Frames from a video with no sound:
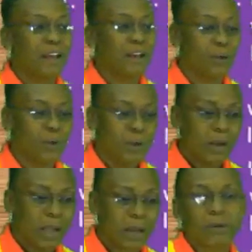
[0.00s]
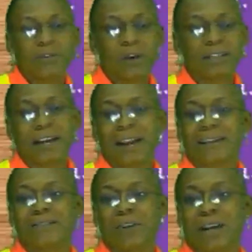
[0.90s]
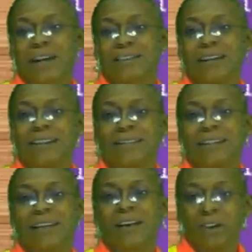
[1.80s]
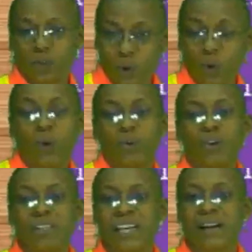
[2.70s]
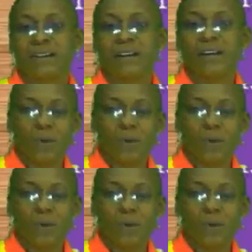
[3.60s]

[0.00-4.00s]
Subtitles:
your characteristic to your child.